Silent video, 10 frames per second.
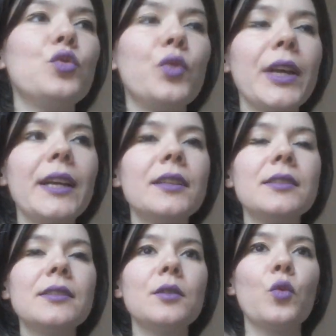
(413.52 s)

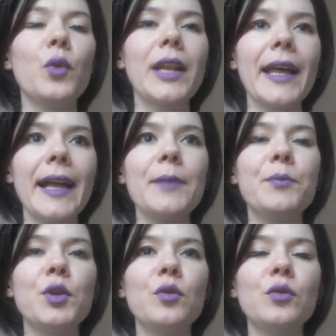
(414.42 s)
triggers will
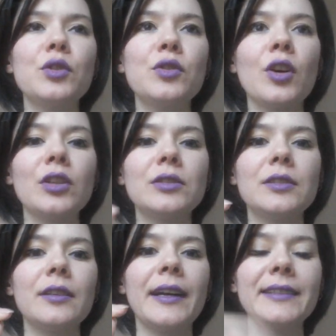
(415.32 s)
help you start
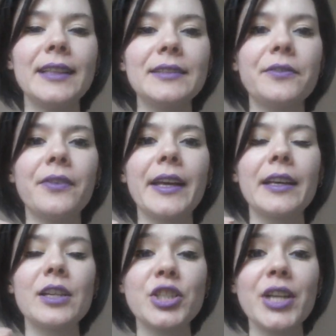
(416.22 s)

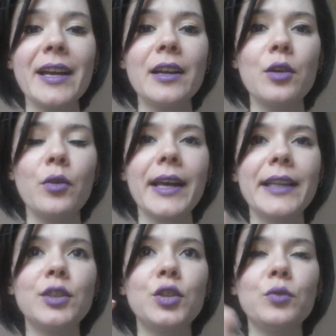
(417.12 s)
identifying a shadow,
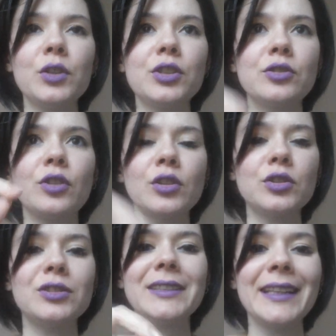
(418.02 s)
and you will start
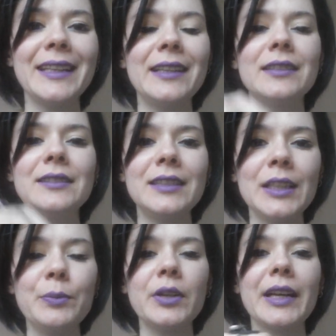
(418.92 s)
to dig
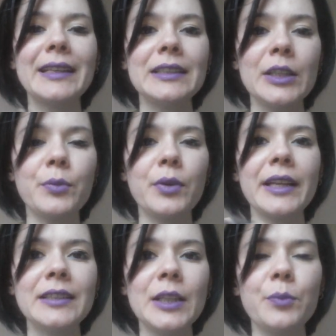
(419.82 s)
deeper and deeper
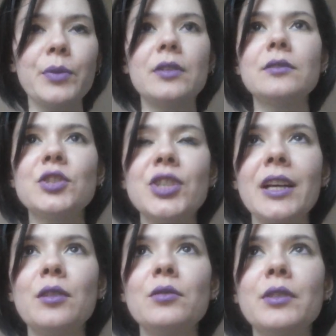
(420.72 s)
and deeper.
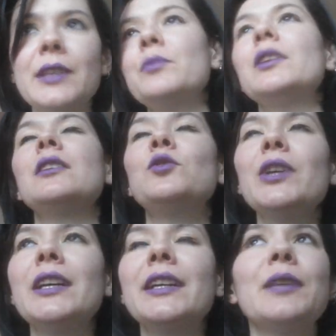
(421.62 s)
A
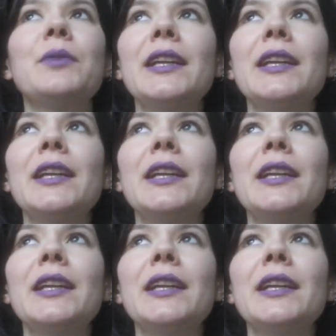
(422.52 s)
trigger can